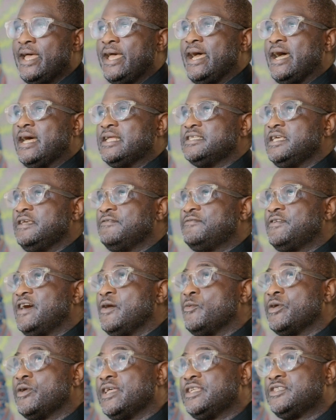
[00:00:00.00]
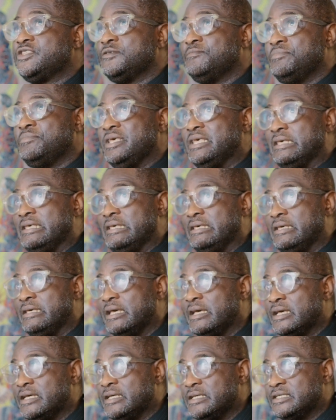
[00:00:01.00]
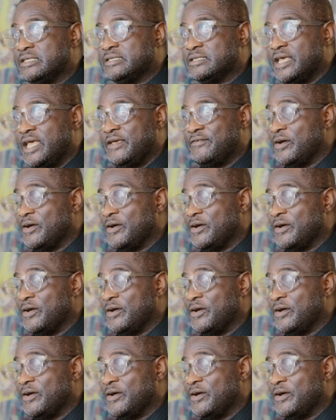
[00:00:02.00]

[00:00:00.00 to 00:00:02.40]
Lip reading: And if I wanted to be, say,